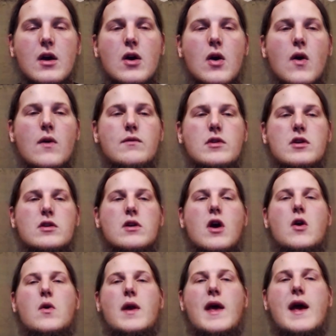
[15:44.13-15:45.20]
over your
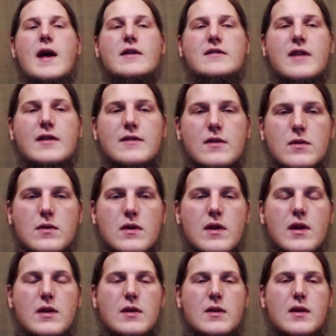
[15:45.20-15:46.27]
own assets
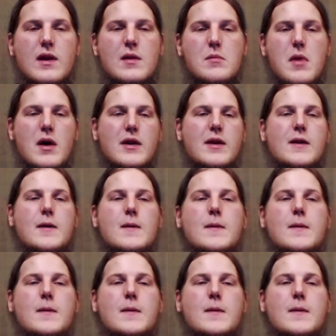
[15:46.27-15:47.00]
and money.